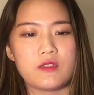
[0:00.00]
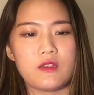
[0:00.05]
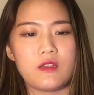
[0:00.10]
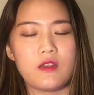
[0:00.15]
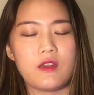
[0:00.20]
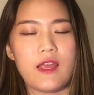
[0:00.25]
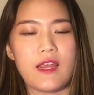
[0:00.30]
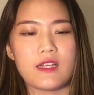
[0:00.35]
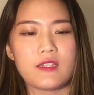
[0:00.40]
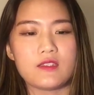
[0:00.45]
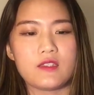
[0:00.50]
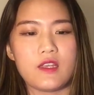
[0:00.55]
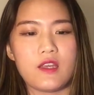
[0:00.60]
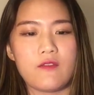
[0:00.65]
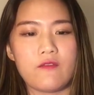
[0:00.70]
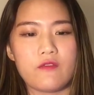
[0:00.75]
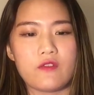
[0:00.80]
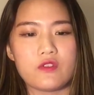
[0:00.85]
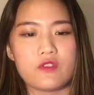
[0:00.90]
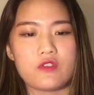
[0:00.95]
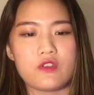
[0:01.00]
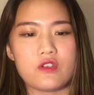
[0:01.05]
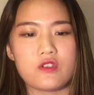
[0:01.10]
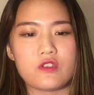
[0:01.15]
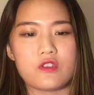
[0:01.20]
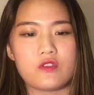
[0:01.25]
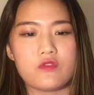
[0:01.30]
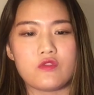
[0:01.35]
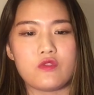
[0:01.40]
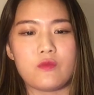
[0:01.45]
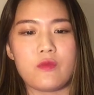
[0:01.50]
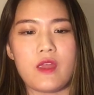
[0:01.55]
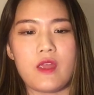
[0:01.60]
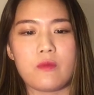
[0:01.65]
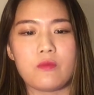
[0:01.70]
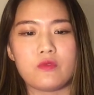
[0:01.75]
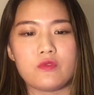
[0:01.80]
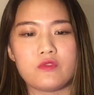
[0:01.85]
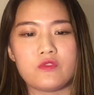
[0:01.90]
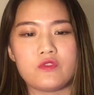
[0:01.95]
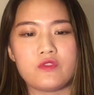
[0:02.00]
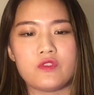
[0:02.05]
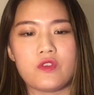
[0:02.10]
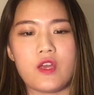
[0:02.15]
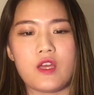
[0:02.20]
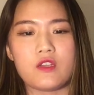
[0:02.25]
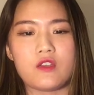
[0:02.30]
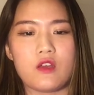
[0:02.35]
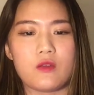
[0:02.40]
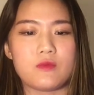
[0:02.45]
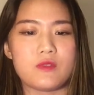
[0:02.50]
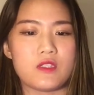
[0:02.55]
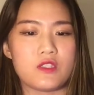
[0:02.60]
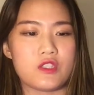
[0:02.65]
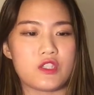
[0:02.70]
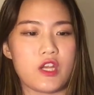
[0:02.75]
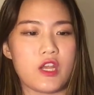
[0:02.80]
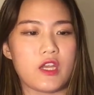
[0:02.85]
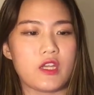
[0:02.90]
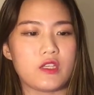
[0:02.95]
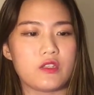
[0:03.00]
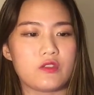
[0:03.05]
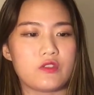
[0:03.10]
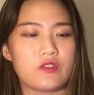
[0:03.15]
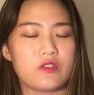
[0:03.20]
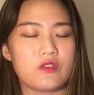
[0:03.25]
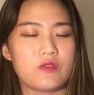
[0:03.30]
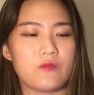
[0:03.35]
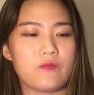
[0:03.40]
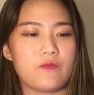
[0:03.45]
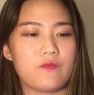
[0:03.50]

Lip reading: legacy infrastructure to be able to adapt and change.